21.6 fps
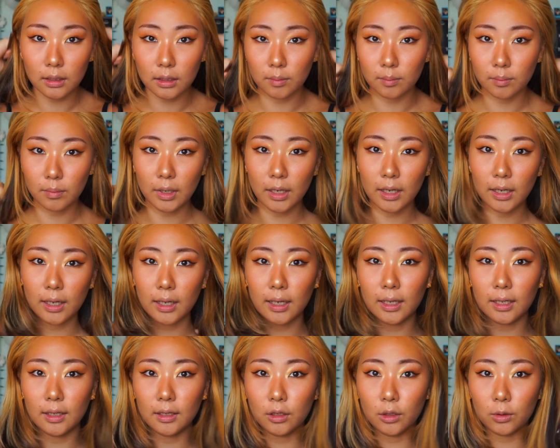
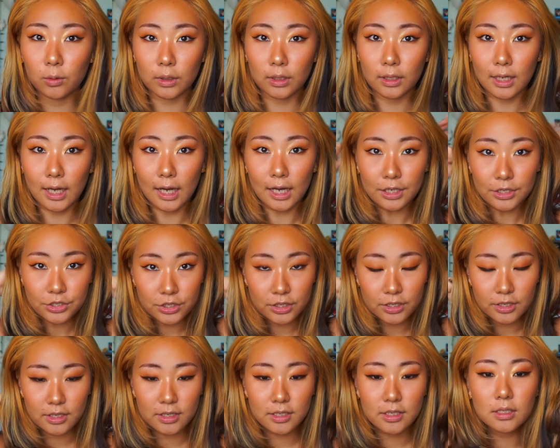my lower
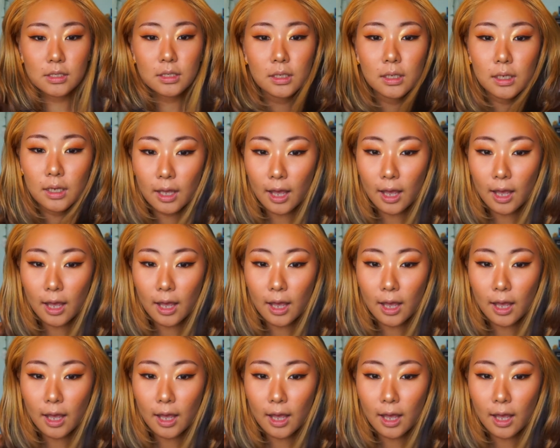lashes.